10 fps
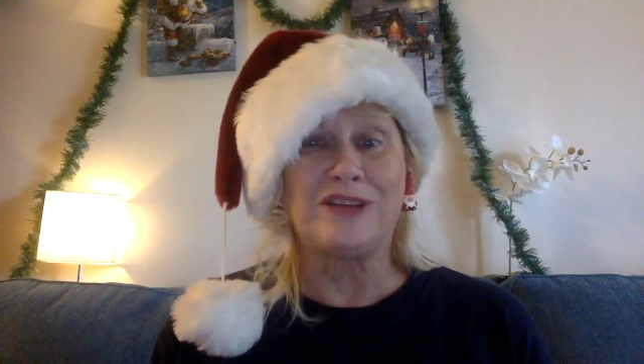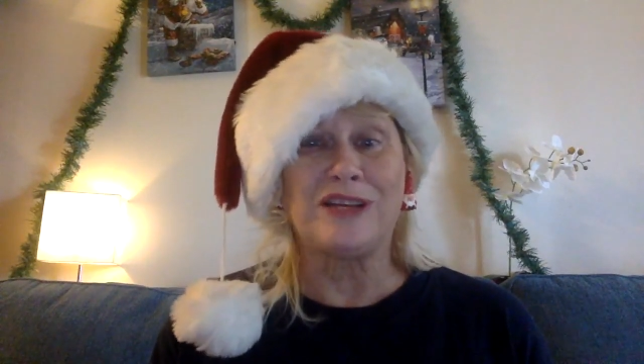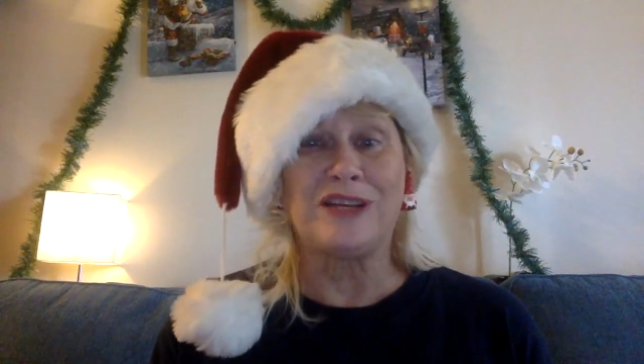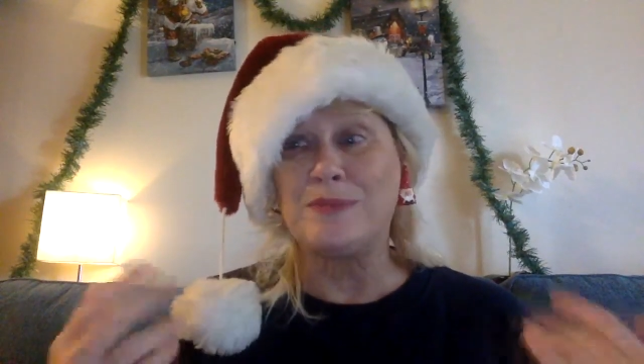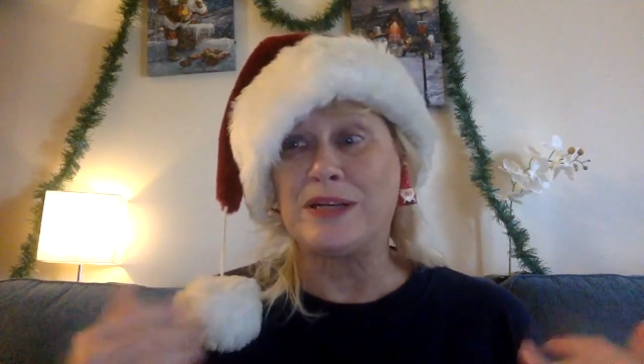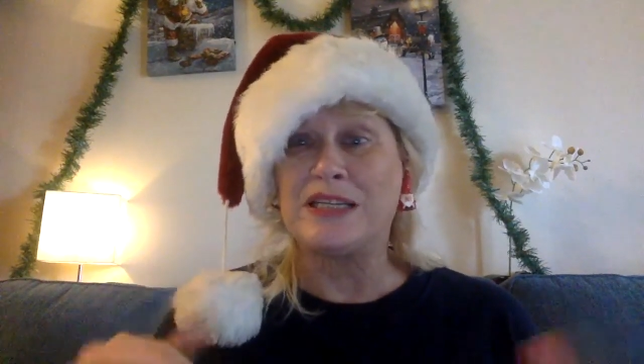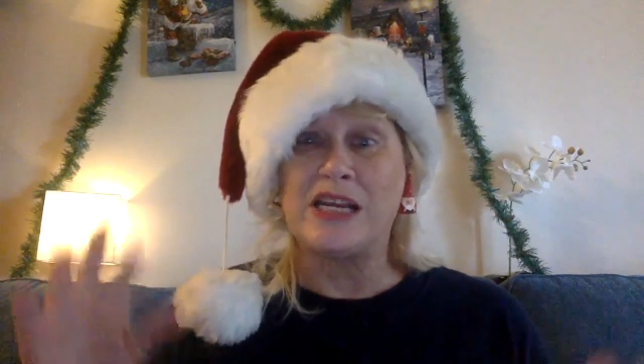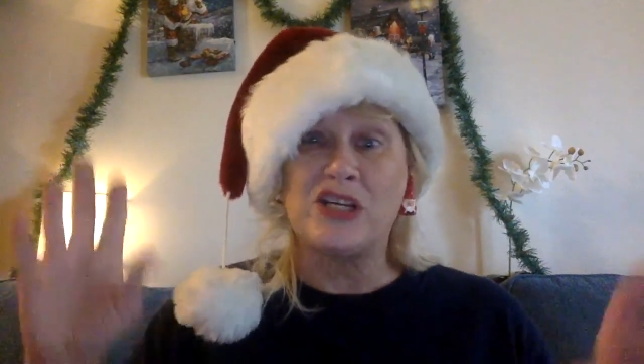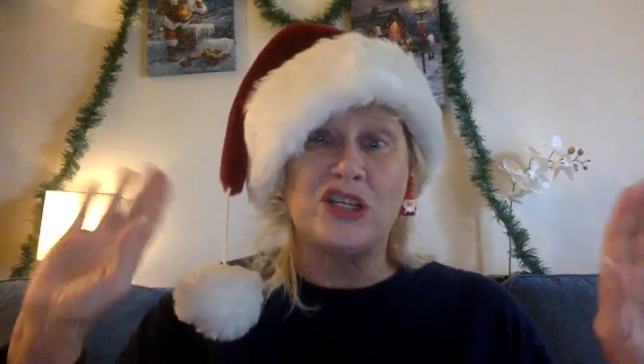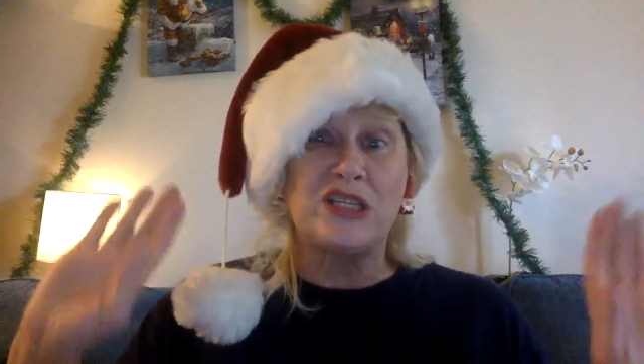I did
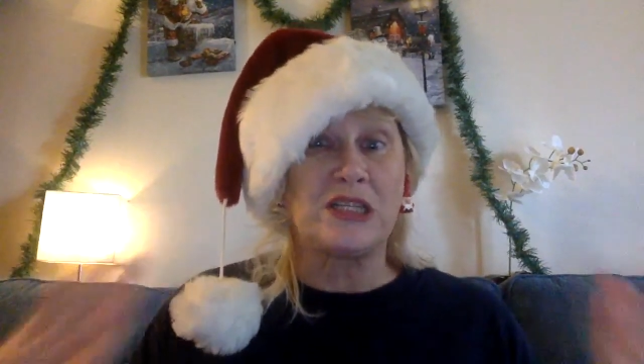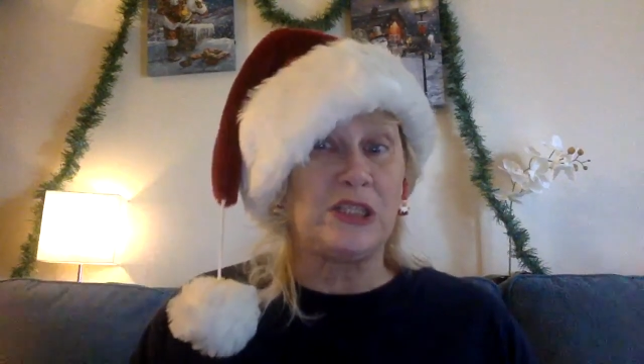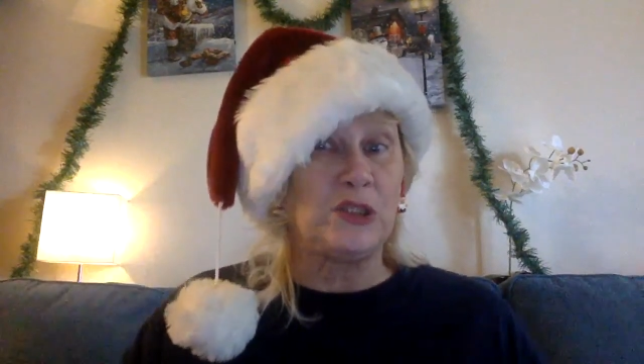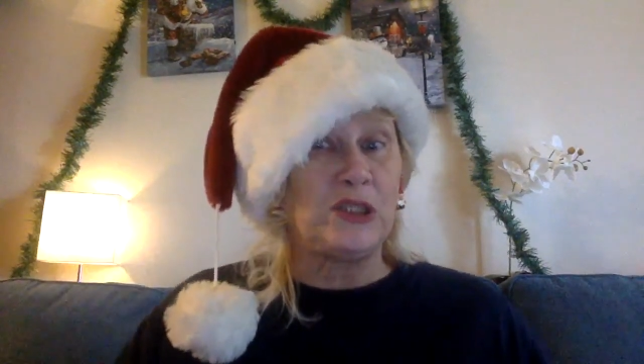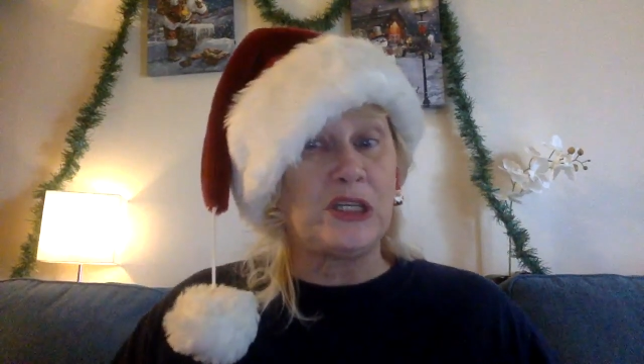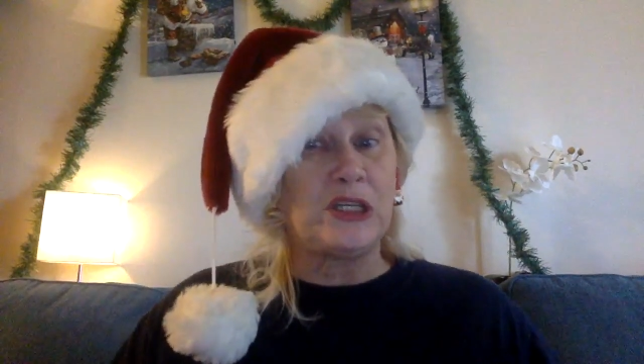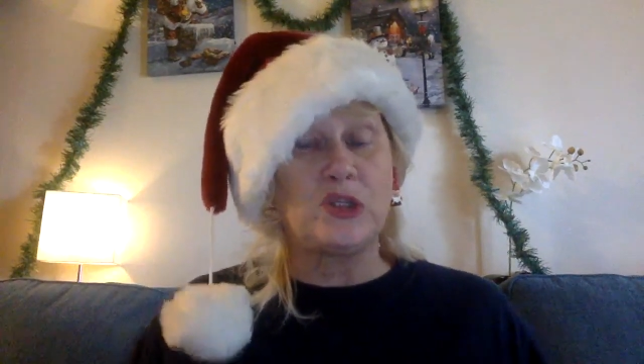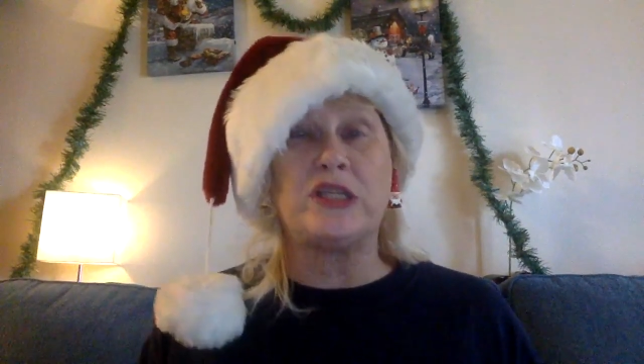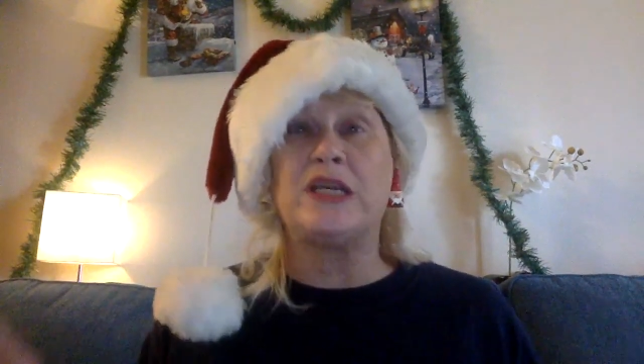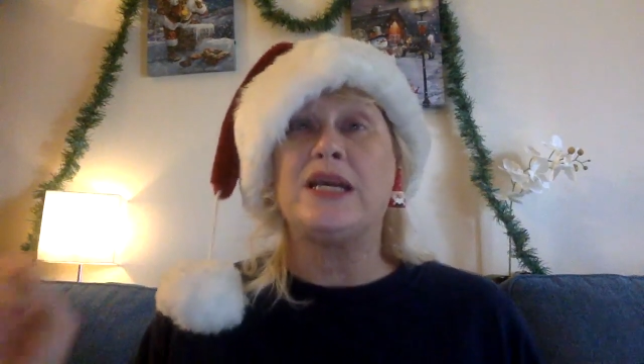meditations and cleared the
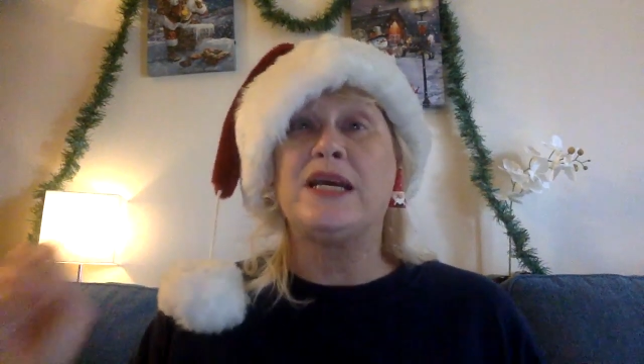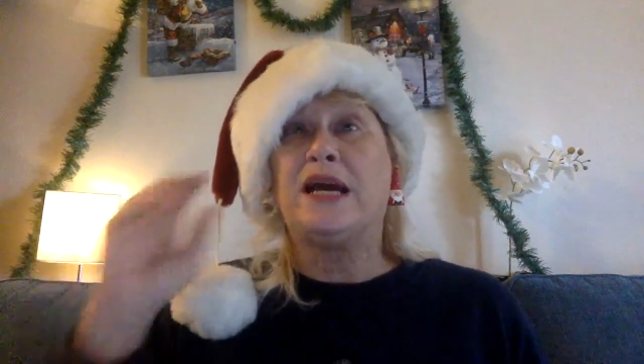energy,